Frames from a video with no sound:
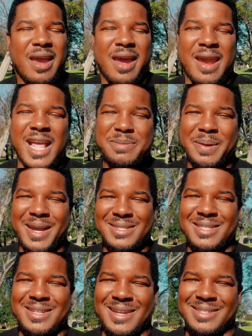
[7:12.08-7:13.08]
And that's because
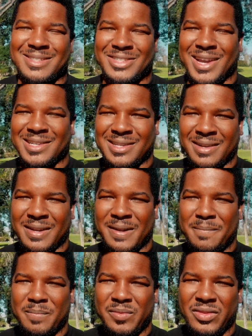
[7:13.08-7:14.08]
he's not suggesting,
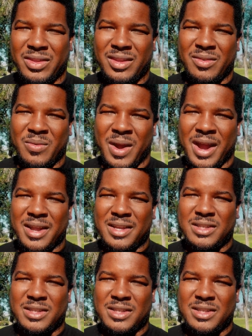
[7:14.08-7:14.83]
right?